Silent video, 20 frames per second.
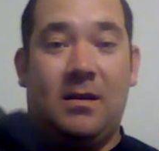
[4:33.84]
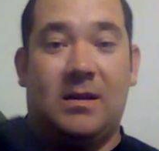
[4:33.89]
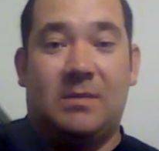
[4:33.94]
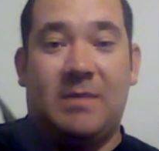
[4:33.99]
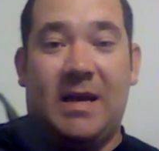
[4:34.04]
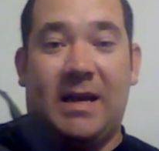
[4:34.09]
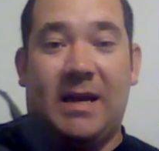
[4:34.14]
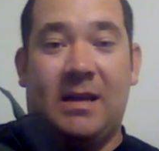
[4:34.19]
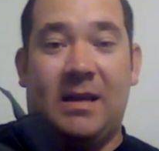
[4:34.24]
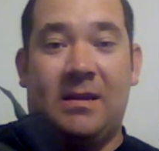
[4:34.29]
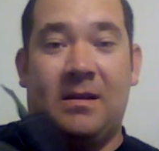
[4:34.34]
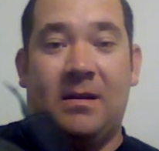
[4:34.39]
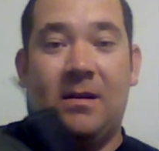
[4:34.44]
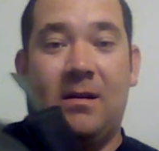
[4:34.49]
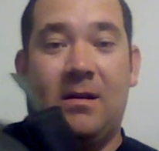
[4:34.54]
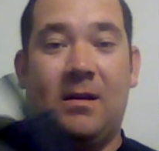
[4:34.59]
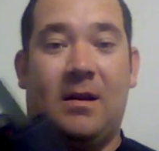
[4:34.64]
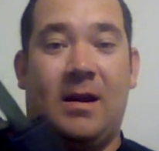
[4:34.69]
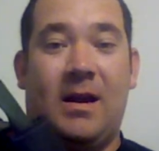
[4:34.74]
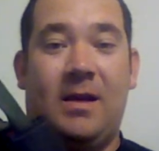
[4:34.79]
It's back in there.
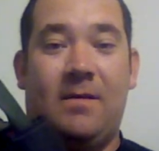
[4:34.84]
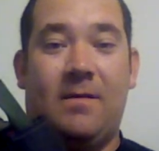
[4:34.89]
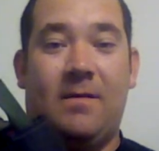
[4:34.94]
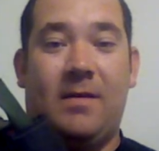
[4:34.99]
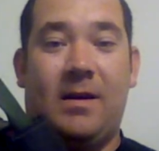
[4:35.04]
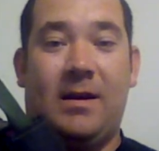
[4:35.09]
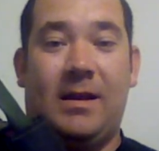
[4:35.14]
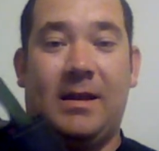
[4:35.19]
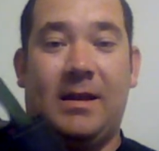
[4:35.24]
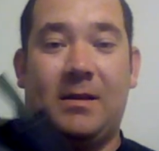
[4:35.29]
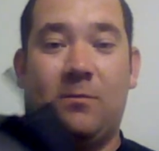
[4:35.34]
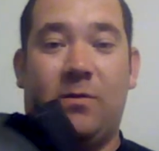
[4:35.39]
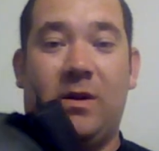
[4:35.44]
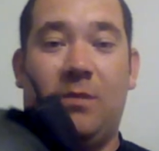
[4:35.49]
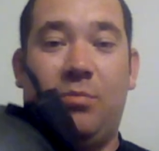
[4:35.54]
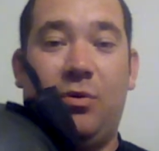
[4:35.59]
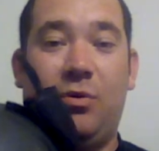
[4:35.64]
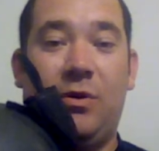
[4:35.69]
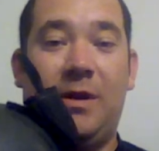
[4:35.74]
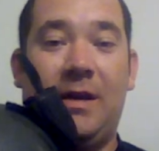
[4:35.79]
All right, ready to get
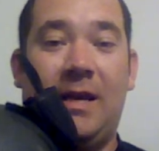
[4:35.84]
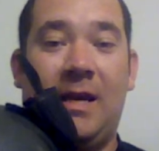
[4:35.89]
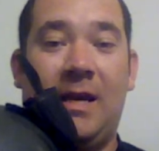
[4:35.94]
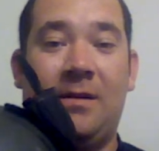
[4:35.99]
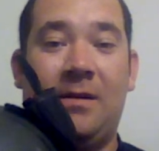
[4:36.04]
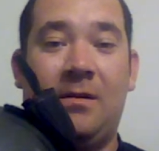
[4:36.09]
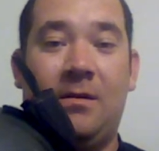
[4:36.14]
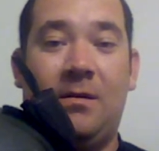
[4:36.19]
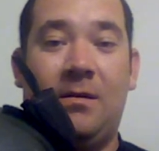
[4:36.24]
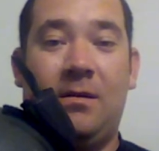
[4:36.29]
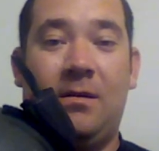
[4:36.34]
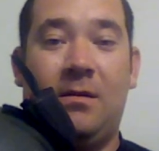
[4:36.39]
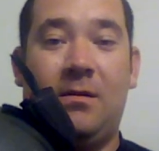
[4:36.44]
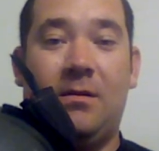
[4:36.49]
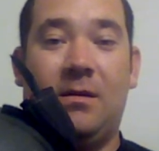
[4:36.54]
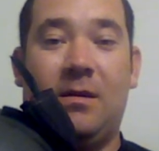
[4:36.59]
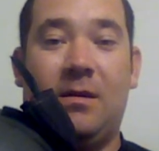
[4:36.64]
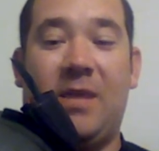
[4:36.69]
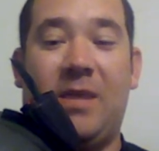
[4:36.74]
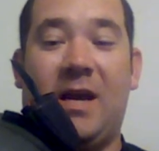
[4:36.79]
redeployed again.
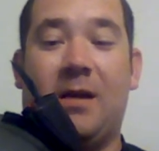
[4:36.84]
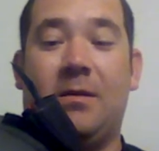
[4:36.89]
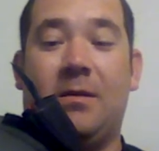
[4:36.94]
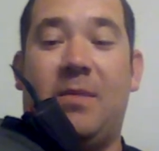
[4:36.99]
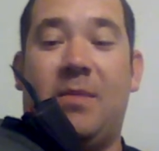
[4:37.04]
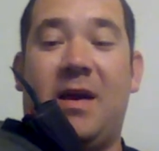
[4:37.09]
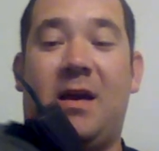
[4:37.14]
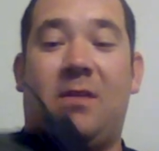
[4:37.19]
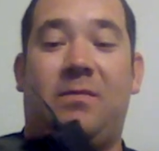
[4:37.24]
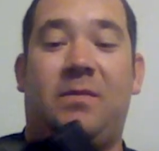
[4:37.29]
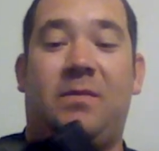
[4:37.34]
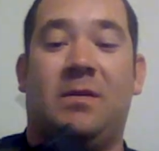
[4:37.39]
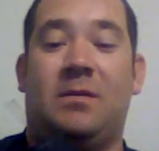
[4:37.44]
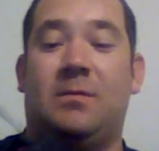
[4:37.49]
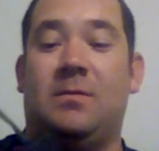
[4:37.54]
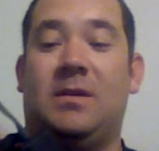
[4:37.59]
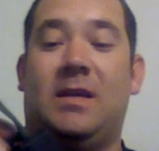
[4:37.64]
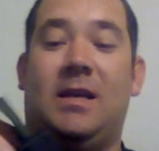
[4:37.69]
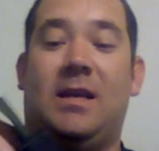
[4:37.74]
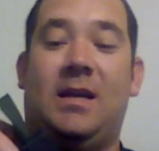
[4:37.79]
Get back on the
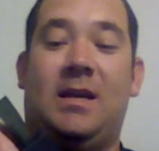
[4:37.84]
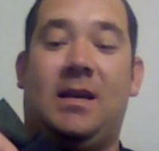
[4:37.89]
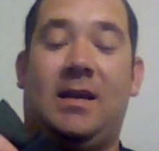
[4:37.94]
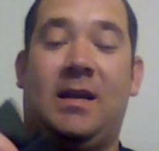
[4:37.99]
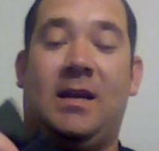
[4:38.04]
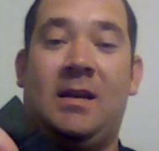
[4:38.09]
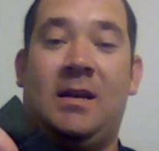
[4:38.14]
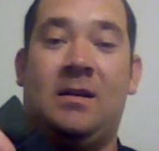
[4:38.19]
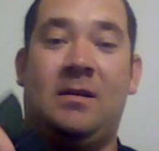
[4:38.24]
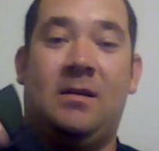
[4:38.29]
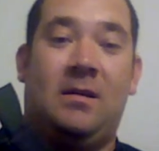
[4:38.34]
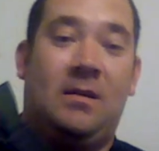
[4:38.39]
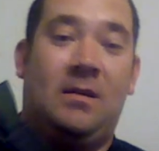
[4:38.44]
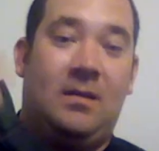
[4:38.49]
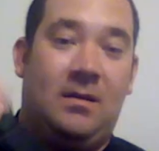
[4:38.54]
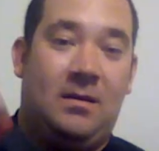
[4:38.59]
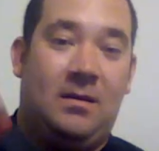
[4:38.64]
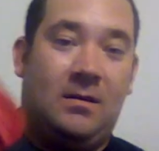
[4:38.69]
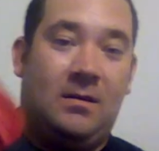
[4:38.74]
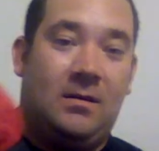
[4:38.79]
battlefield, get hit again.
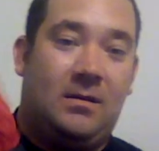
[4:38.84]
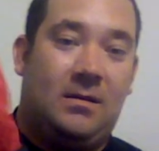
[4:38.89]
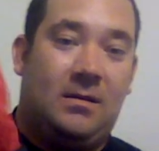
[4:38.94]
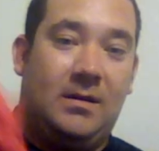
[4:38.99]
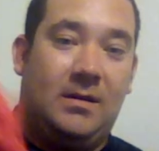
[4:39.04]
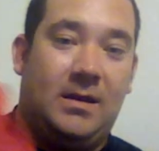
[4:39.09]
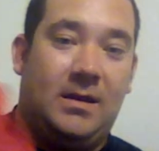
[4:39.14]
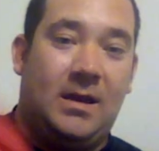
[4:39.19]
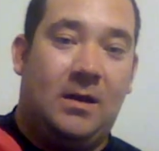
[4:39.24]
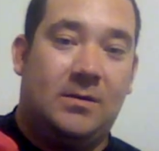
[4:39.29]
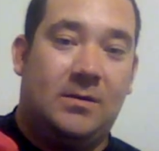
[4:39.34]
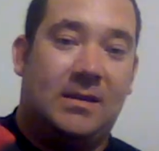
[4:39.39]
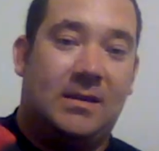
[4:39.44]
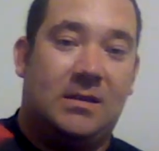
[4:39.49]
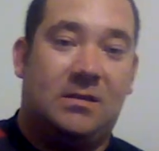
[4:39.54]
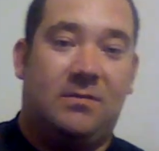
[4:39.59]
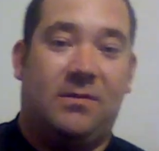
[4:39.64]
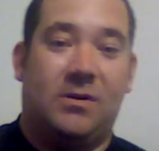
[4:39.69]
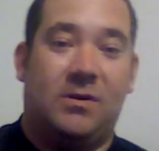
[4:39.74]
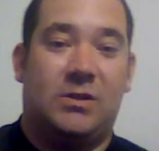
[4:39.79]
Good to go. So
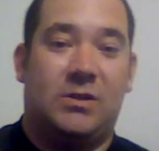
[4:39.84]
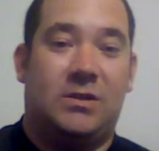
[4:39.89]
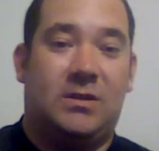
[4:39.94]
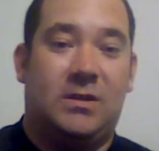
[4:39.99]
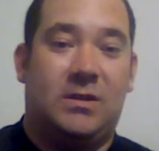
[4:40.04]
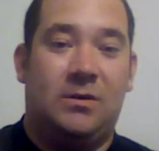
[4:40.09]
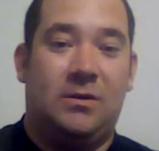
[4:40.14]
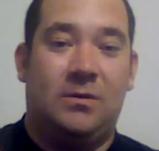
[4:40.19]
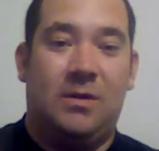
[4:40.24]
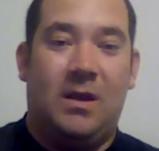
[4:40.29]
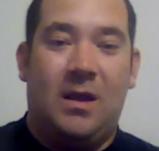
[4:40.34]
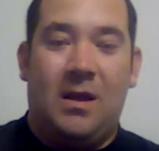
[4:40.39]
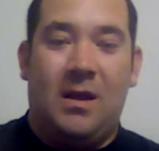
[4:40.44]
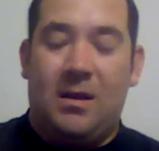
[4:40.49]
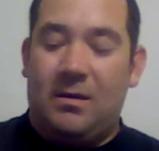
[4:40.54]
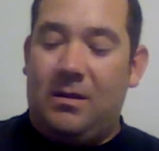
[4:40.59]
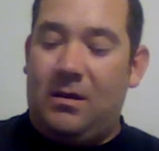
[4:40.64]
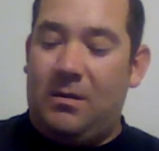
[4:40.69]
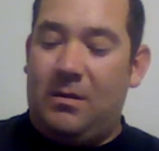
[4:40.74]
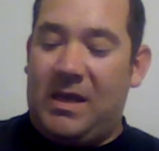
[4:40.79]
this is version 2.
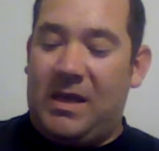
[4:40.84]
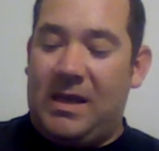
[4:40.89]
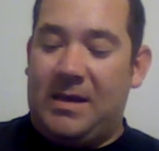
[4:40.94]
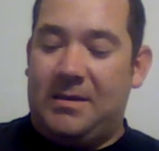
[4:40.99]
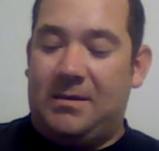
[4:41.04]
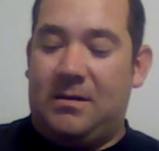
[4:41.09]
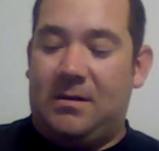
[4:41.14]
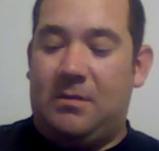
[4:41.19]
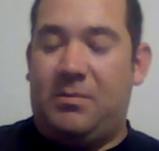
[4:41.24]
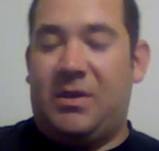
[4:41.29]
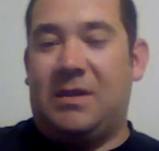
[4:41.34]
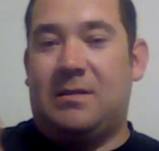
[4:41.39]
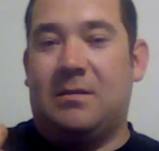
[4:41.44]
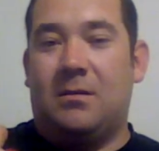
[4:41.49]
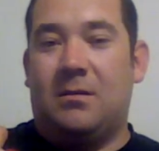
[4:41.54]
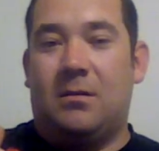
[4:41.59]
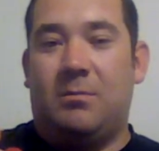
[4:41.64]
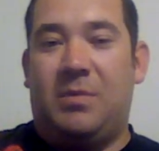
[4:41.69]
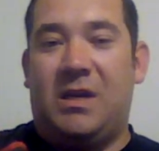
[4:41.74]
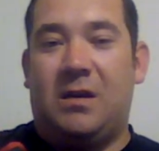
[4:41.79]
A little bit easier, but it's a
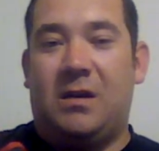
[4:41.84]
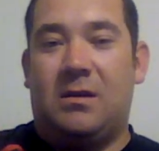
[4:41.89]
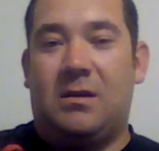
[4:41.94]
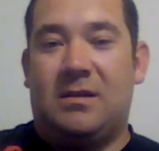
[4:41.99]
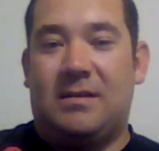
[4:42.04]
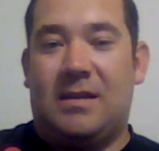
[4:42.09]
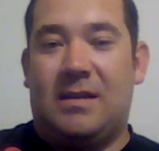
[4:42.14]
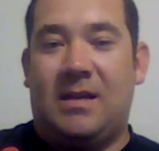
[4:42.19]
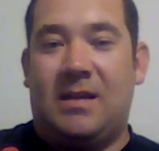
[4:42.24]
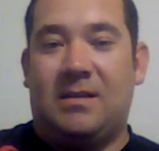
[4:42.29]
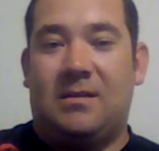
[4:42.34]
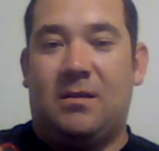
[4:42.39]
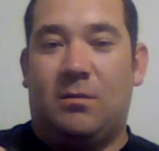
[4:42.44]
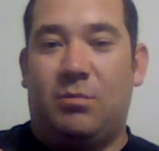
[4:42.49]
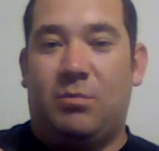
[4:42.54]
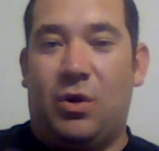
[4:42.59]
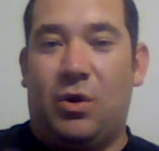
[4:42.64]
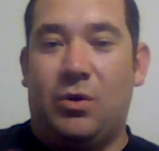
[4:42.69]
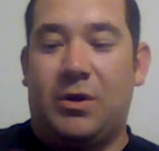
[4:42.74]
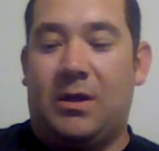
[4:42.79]
little bigger design, it's a
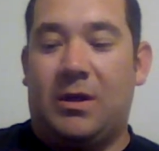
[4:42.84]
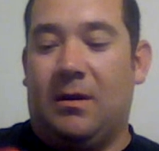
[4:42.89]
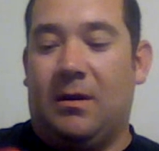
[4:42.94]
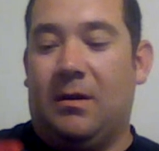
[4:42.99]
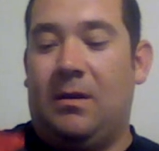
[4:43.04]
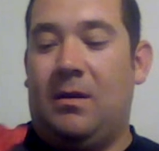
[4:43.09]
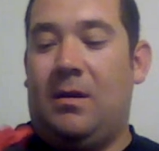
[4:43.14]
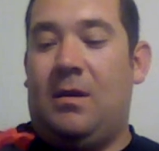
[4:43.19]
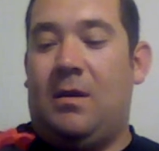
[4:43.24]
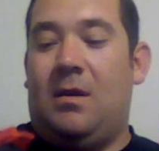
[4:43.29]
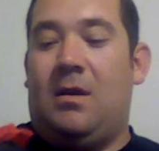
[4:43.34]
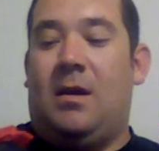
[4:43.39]
little bulkier.